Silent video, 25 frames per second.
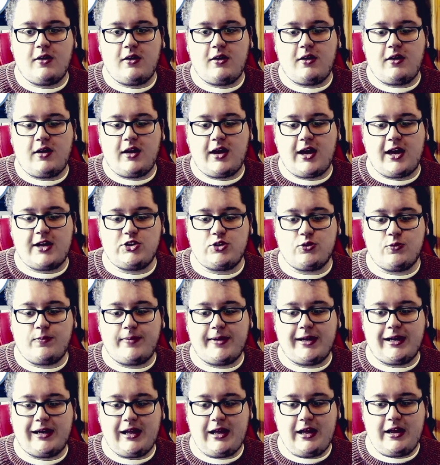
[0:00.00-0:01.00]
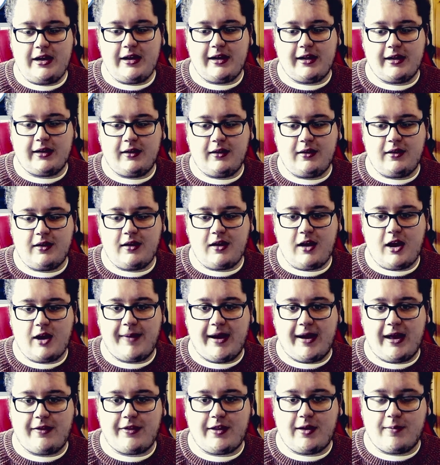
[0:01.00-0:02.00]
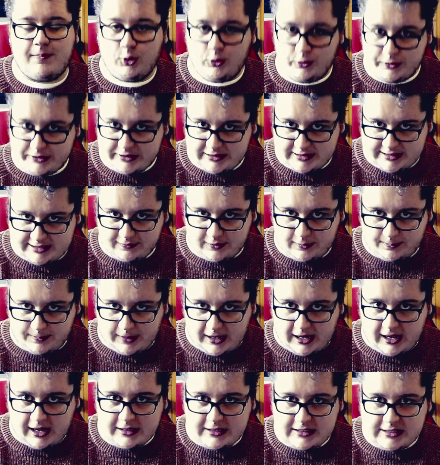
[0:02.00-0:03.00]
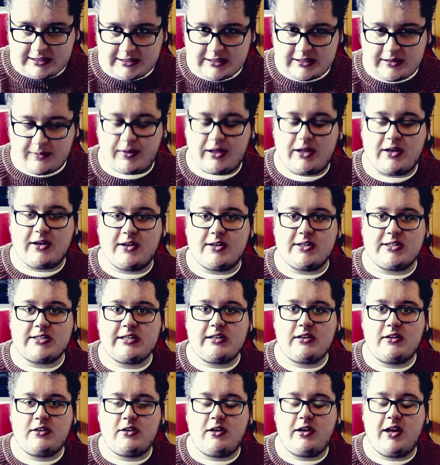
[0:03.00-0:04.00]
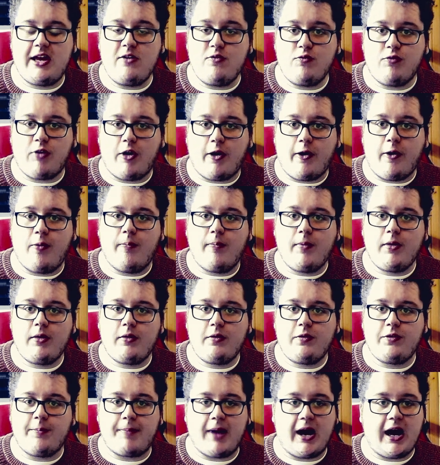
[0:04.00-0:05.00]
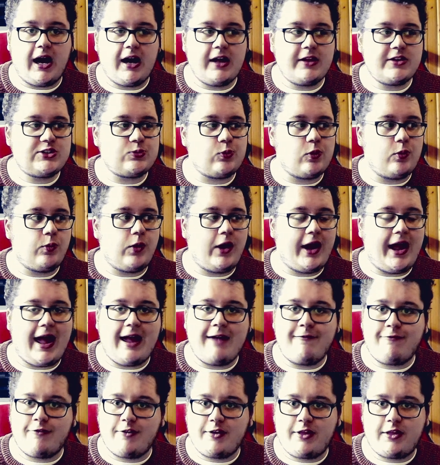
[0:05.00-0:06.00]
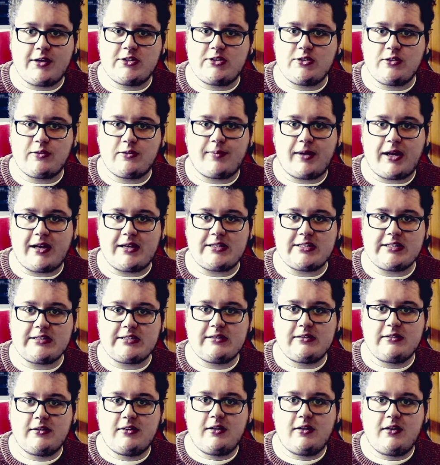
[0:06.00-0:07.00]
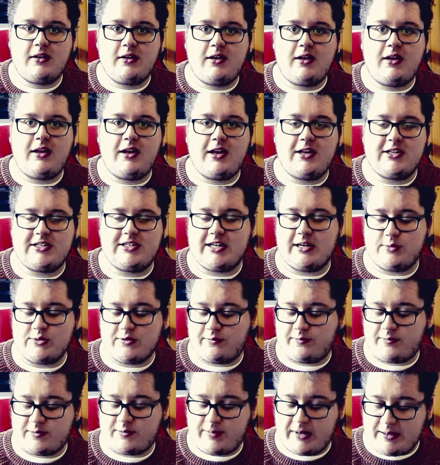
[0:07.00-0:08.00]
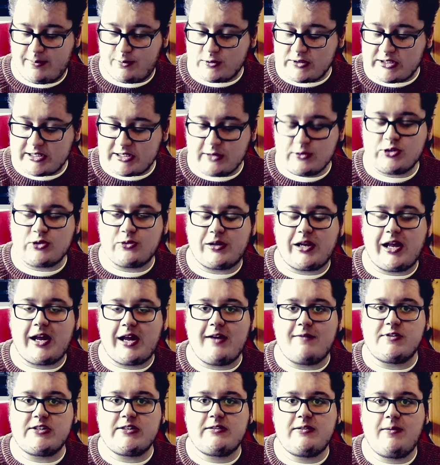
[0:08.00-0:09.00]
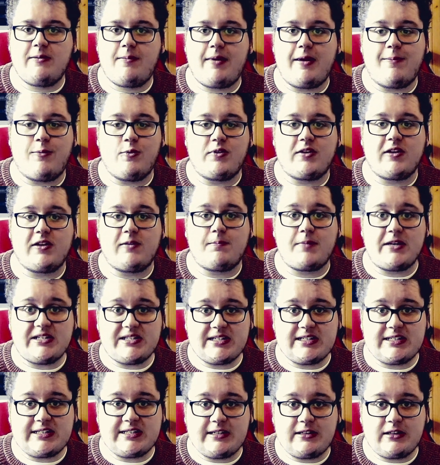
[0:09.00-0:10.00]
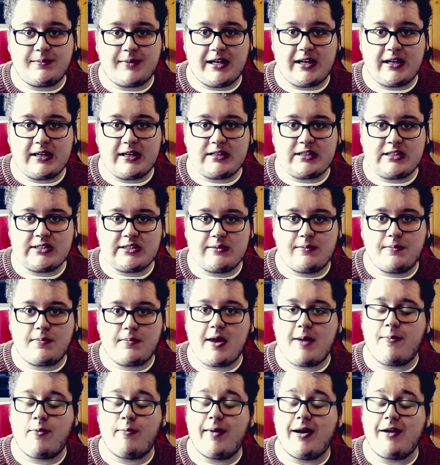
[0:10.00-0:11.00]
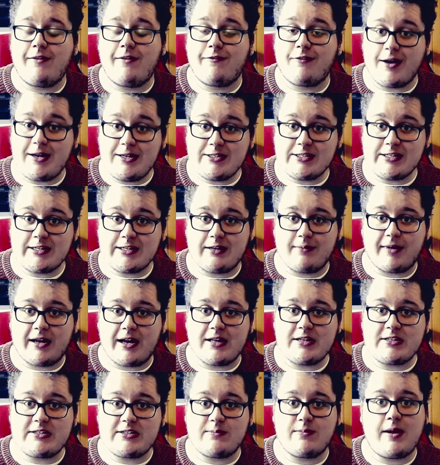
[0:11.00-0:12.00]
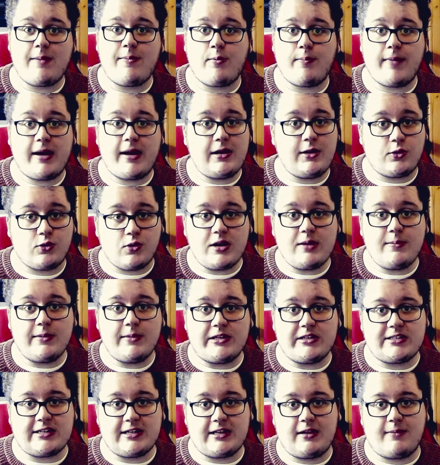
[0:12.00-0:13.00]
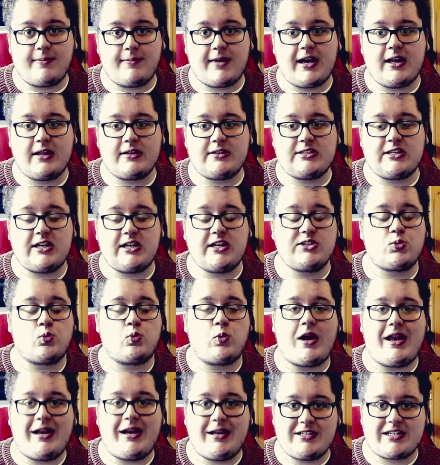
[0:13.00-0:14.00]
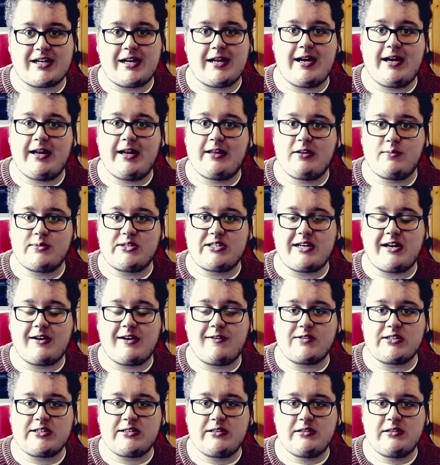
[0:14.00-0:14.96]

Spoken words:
And you'll be learning about the importance of the baths, because in Rome, the baths were where everything took place. In terms of people's social lives. People did business in the baths, people made friends in the baths, and people made agreements in the baths, as well as cleaning themselves.